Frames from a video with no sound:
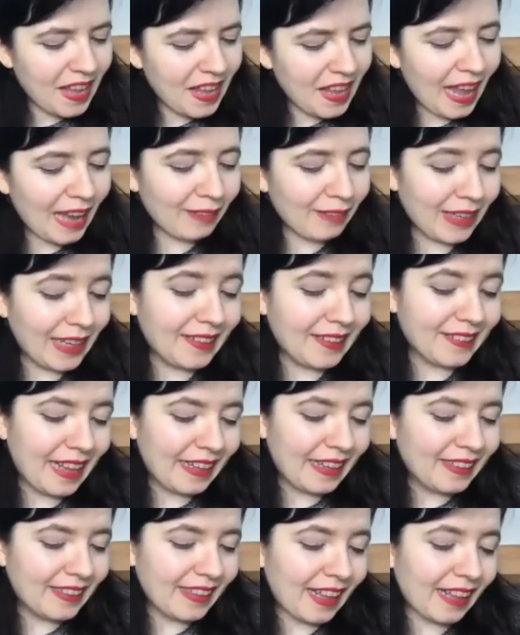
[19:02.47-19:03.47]
Ava, he
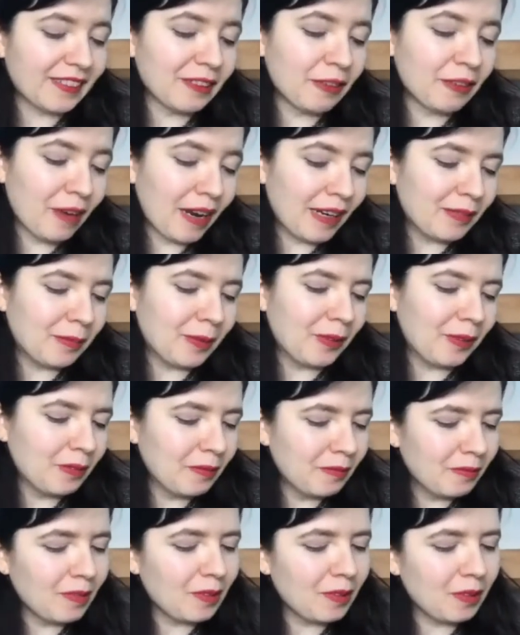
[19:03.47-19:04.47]
said, that's incredible.
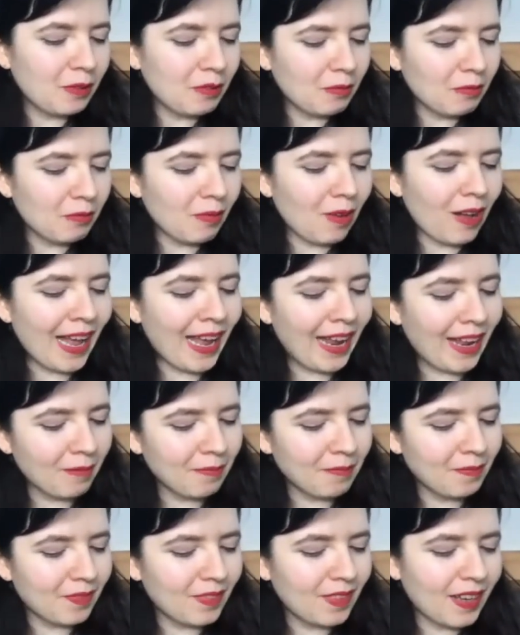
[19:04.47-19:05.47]
Why?
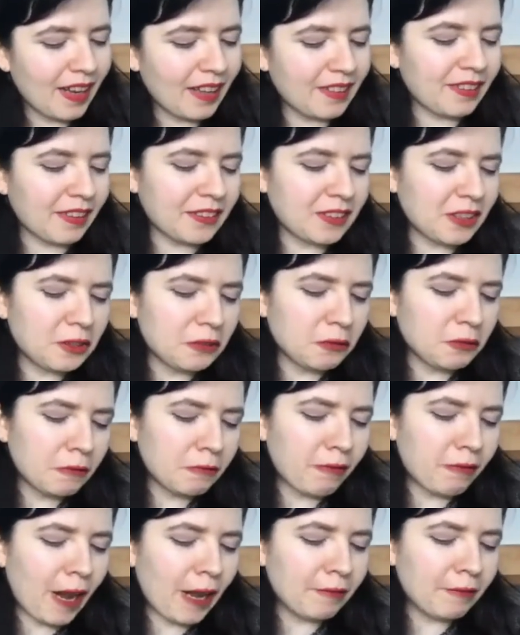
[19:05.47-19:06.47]
It's such a short
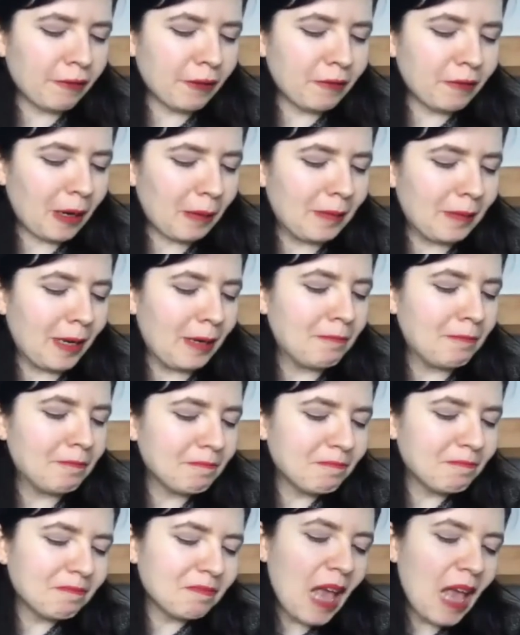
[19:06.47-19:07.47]
flight from Dublin.
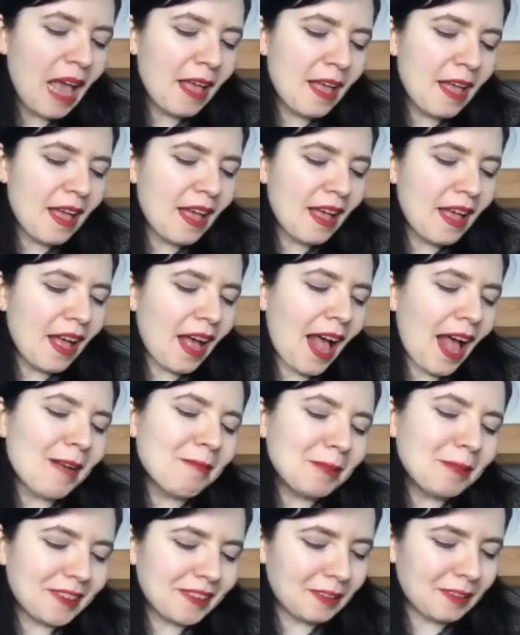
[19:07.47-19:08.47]
I
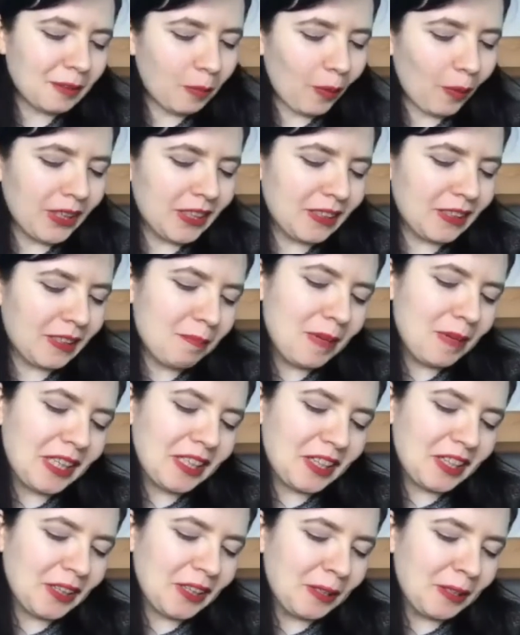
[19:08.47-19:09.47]
was disappointed in me
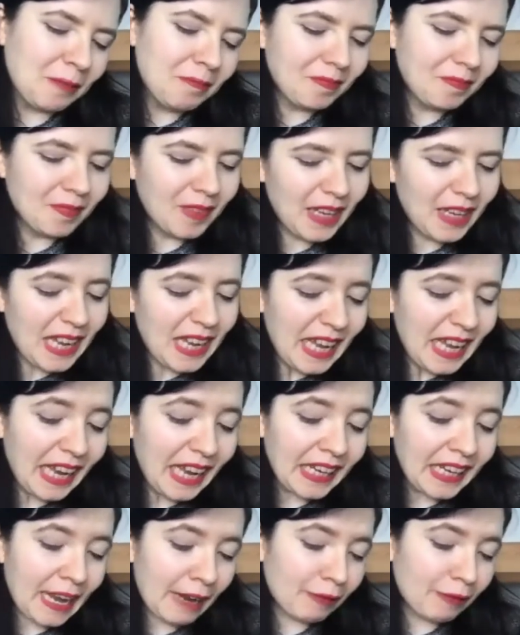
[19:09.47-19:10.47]
too.
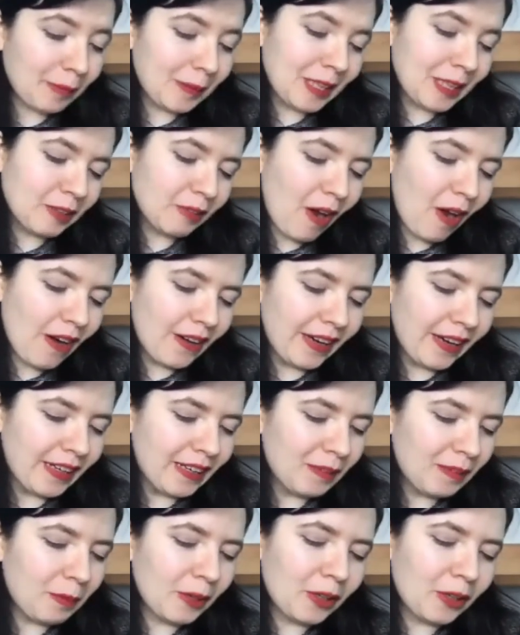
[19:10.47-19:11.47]
He'd never been to
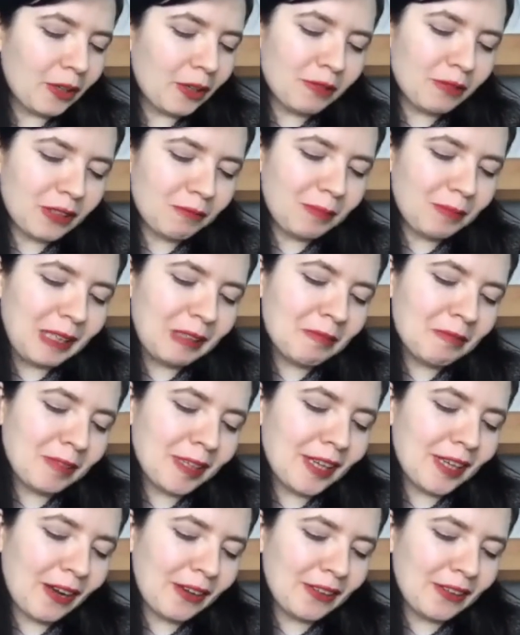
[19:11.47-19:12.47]
Ireland, but it would have been
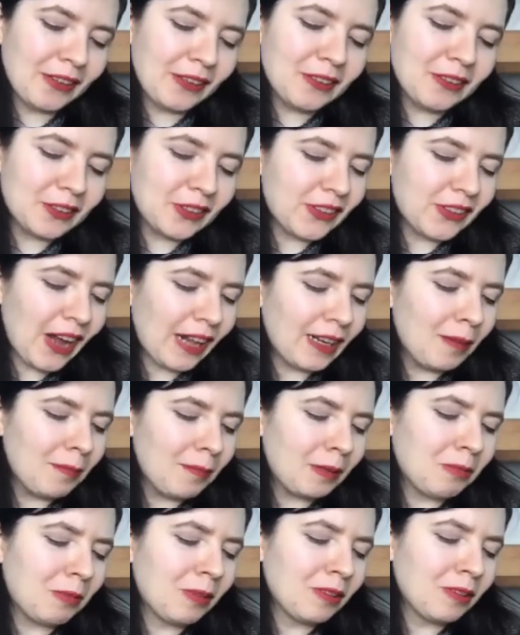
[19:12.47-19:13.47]
redundant to tell him
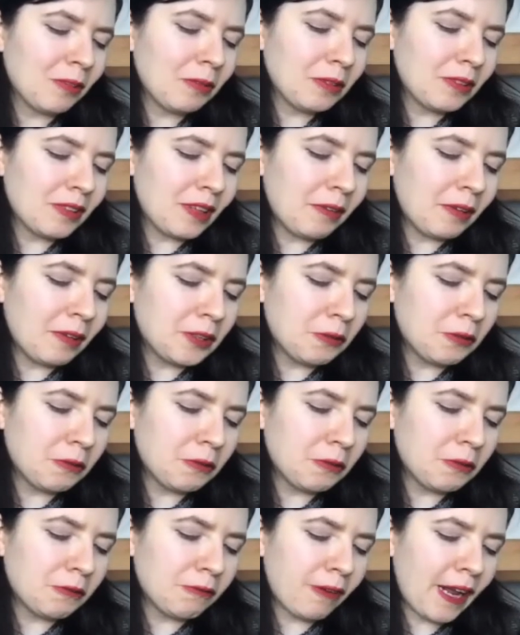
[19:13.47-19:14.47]
it was also a short
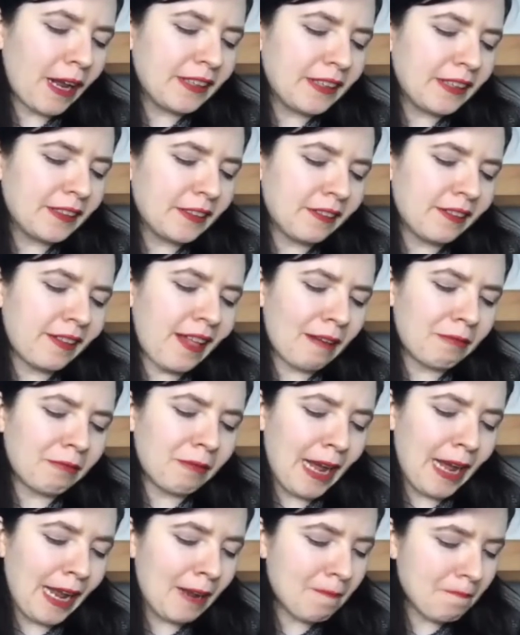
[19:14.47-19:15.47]
flight that
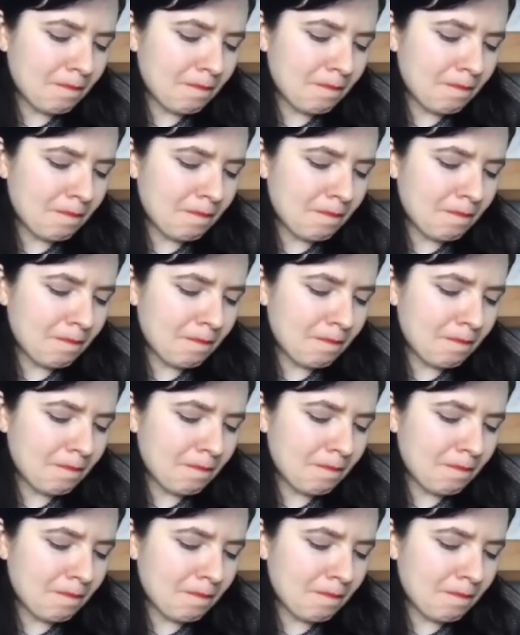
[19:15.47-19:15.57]
way.